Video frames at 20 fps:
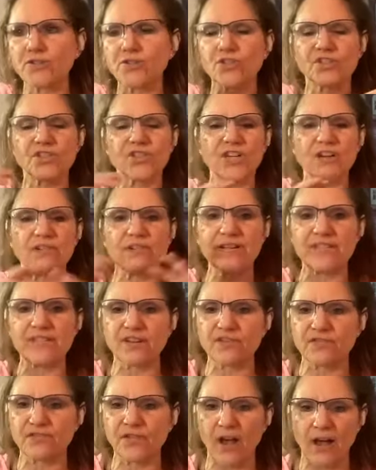series
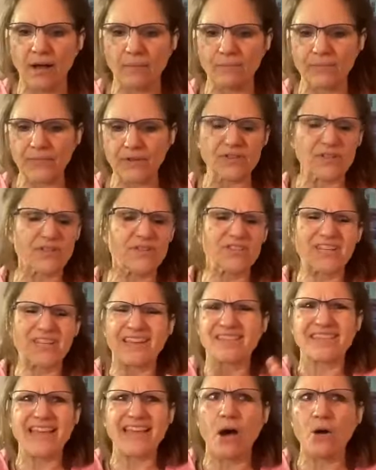of, there's
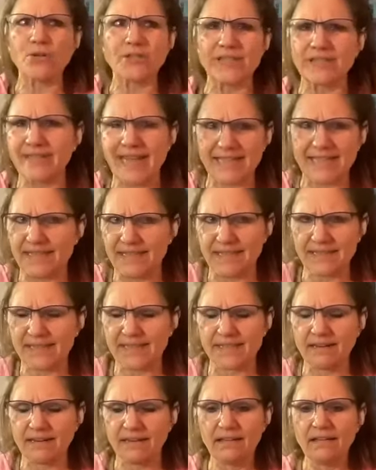like 1,000
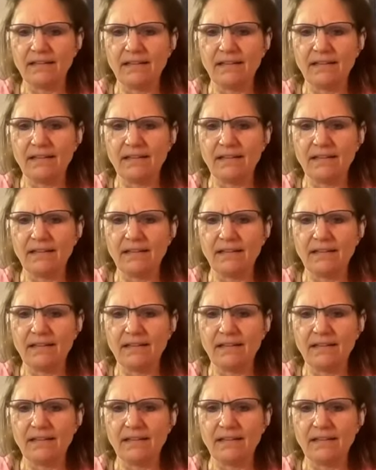lessons.